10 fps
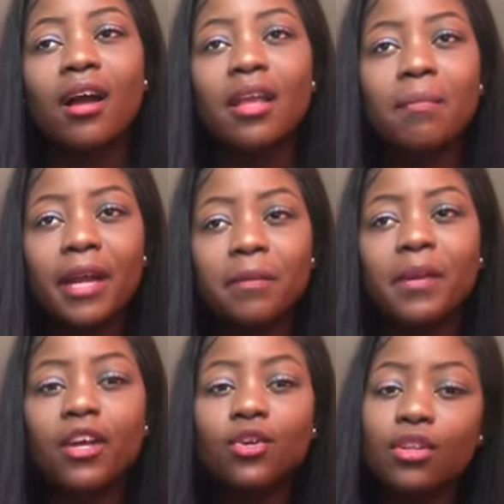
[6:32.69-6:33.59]
It might
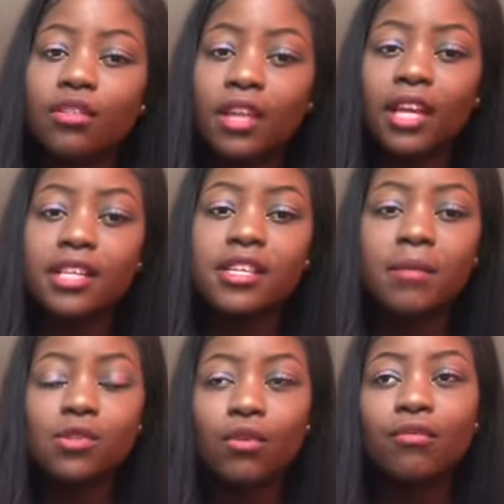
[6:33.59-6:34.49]
be a good thing in
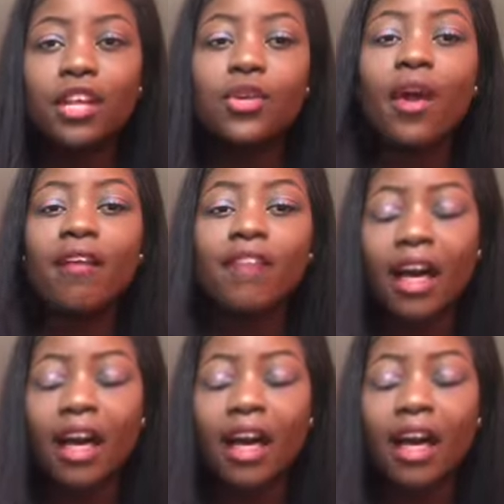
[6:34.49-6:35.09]
terms of then you have